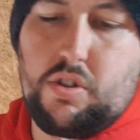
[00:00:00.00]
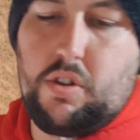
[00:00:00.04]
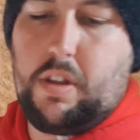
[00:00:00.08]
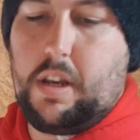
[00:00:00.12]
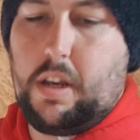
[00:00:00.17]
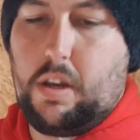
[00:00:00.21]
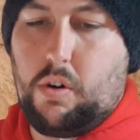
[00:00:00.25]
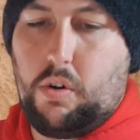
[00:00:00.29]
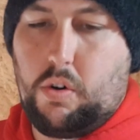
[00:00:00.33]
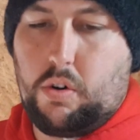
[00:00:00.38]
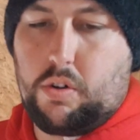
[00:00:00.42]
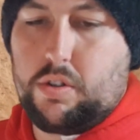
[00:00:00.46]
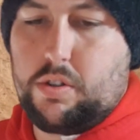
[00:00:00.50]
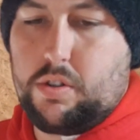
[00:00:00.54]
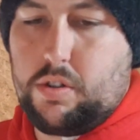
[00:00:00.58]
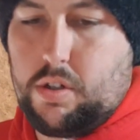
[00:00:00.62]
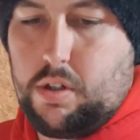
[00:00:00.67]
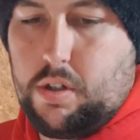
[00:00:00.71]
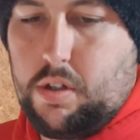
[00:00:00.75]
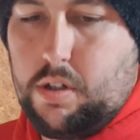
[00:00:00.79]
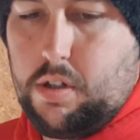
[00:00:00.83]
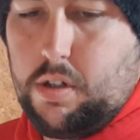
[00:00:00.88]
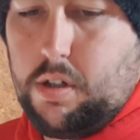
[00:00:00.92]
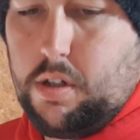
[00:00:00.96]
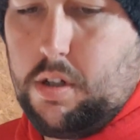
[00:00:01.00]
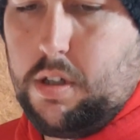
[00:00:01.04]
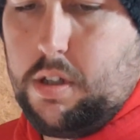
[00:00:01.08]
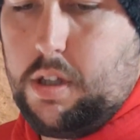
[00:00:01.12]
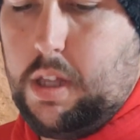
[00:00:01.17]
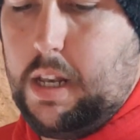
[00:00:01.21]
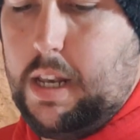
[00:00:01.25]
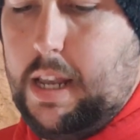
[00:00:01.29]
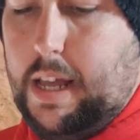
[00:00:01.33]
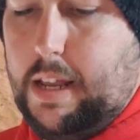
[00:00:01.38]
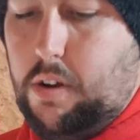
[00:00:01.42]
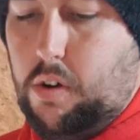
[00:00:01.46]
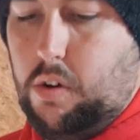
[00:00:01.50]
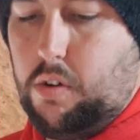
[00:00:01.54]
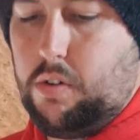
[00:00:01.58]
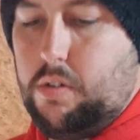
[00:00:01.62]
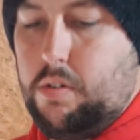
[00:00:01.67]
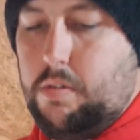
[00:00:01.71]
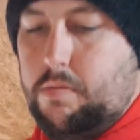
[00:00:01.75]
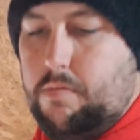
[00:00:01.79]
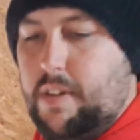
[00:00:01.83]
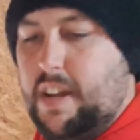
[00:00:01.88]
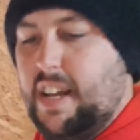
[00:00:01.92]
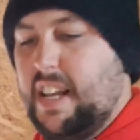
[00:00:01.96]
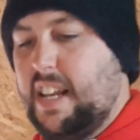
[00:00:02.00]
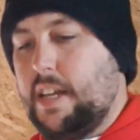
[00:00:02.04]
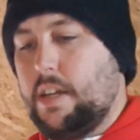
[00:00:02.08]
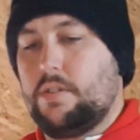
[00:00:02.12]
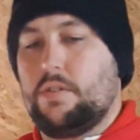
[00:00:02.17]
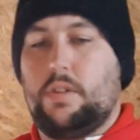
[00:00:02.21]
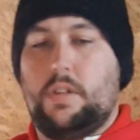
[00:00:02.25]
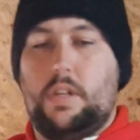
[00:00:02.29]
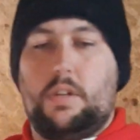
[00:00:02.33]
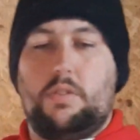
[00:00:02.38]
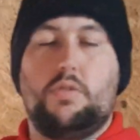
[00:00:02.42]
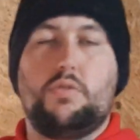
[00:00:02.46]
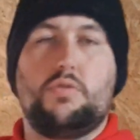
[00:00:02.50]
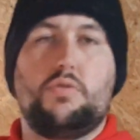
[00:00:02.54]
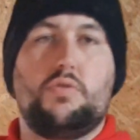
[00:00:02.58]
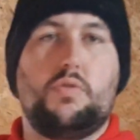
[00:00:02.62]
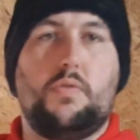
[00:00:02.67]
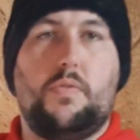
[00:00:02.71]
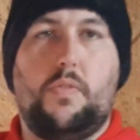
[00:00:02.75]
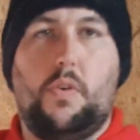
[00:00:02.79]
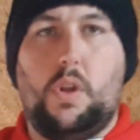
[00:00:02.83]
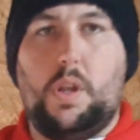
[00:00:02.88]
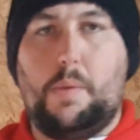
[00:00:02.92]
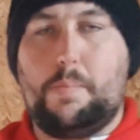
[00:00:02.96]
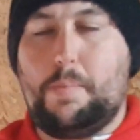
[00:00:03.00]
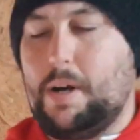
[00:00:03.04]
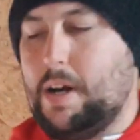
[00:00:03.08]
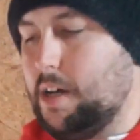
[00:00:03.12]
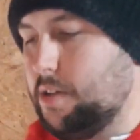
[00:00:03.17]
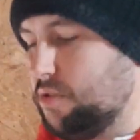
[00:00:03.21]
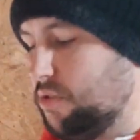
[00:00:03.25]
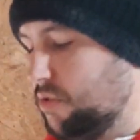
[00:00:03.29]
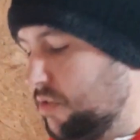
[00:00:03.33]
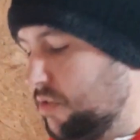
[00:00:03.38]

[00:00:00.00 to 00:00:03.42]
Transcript: then it hooks the lead on, really, so that it doesn't fall apart. So